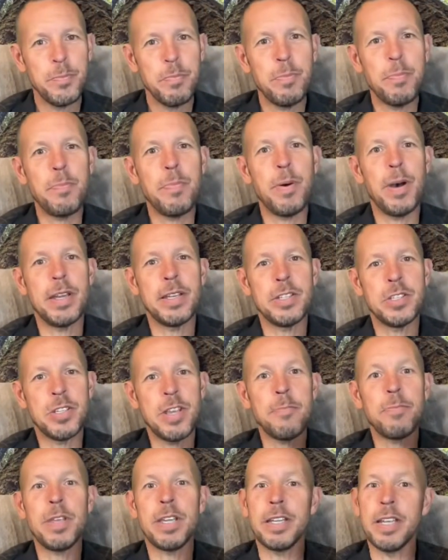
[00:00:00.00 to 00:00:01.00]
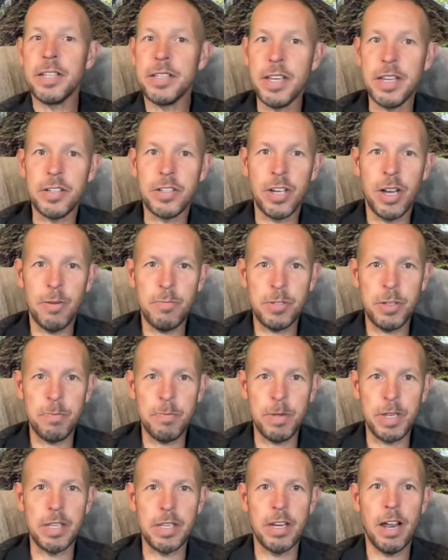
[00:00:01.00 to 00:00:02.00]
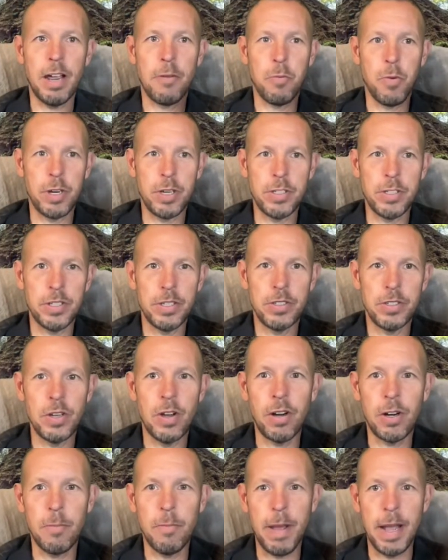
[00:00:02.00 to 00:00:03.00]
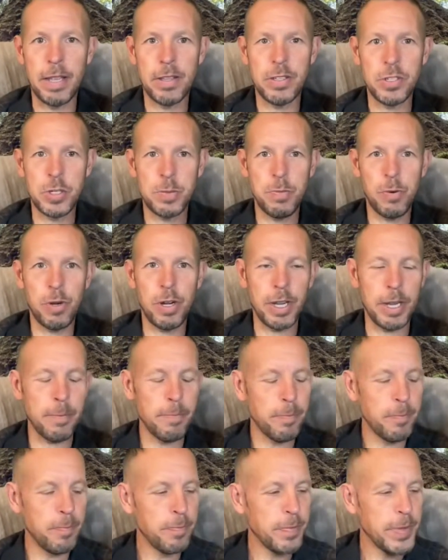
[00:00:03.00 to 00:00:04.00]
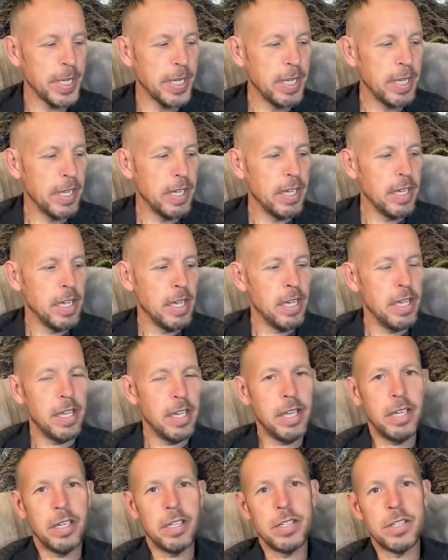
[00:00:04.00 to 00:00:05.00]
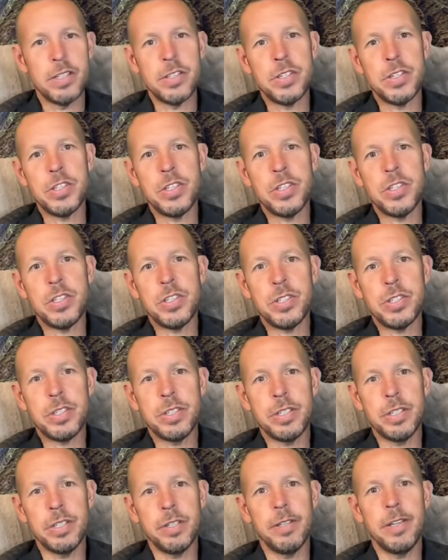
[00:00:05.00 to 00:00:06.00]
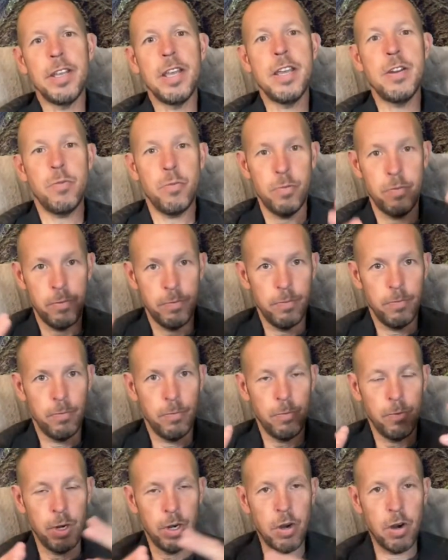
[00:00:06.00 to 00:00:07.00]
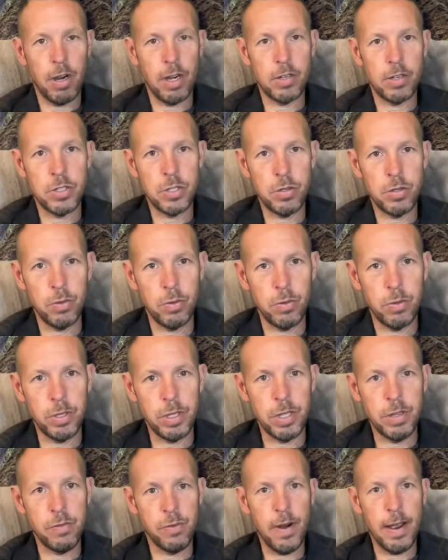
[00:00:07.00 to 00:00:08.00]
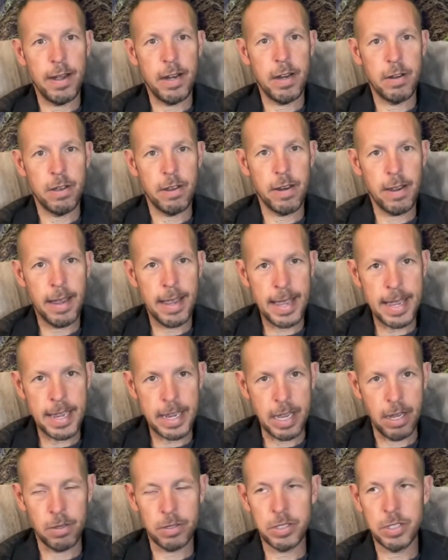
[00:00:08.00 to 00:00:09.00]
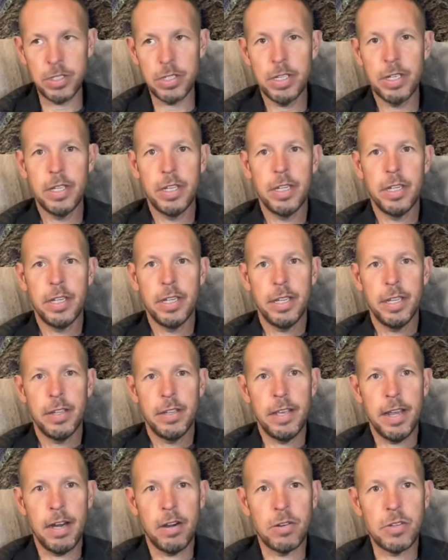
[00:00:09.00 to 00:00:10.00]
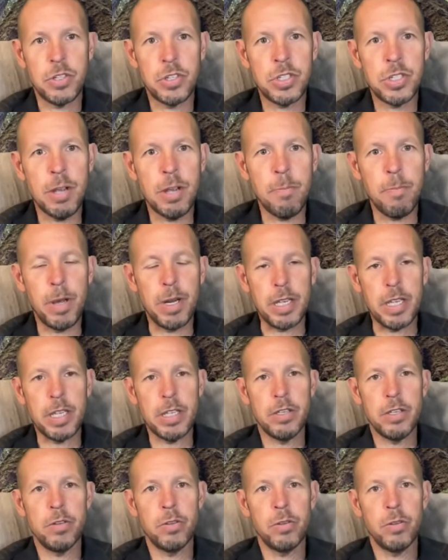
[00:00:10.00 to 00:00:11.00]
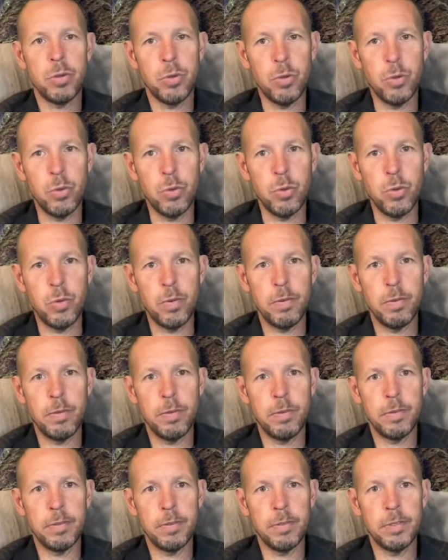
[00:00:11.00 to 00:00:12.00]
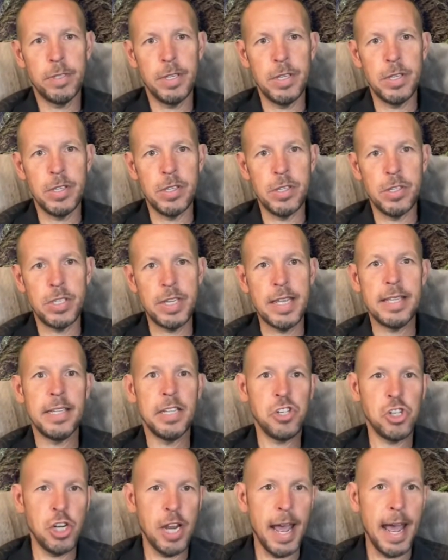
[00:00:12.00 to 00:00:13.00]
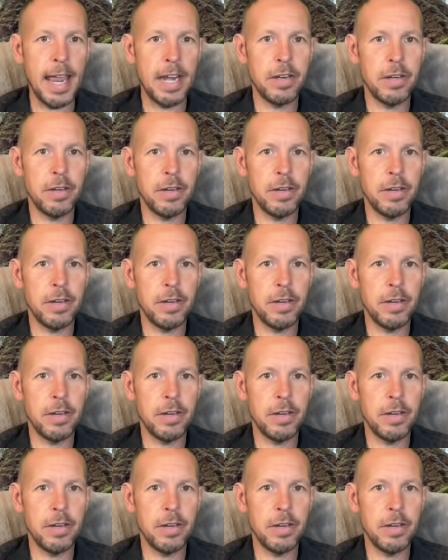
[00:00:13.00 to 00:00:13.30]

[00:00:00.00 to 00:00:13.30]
But something that did come to me that I wanted to talk about this morning is in regard to the Friday night Hangouts. There's somebody who is in the chat